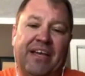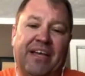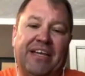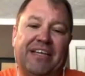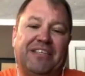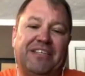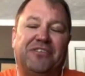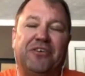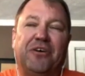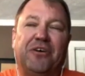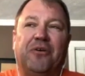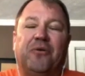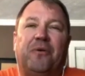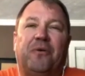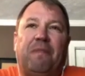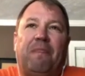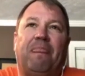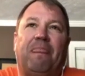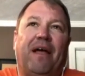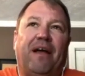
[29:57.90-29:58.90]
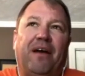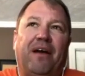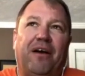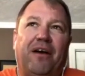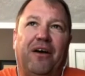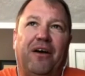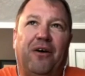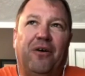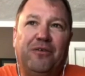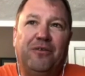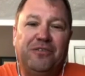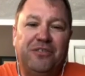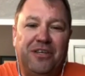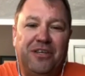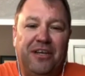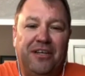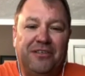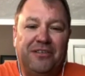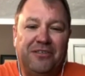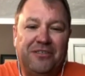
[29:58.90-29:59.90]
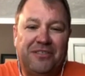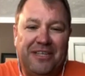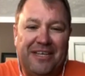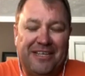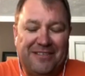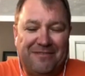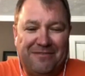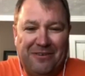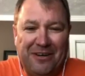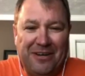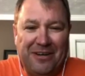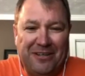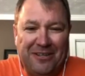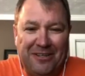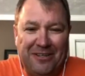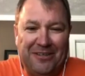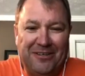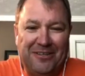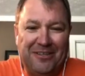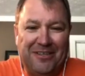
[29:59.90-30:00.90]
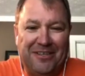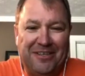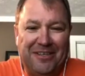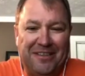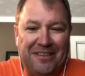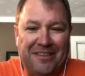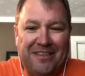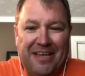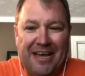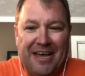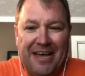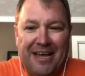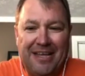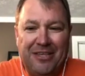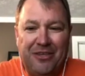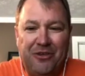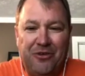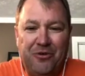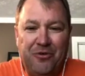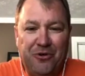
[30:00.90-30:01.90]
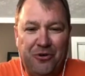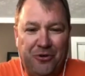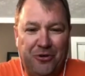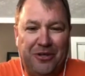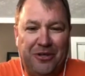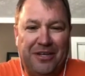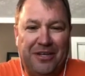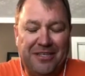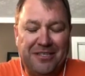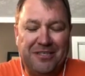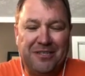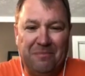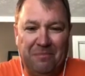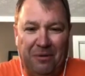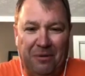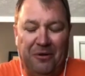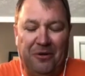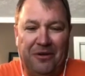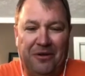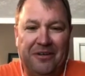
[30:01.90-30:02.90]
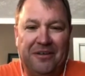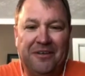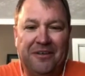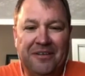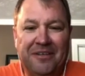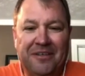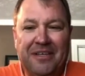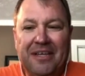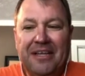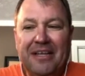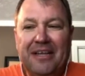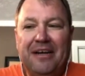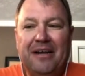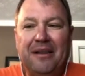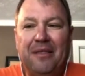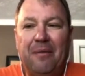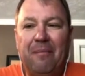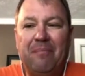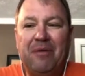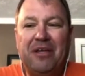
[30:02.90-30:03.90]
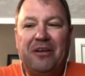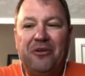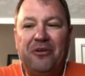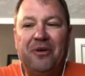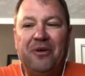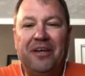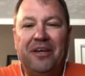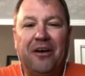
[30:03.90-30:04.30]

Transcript: So OSHA understands very clearly that you could, as an employer, be doing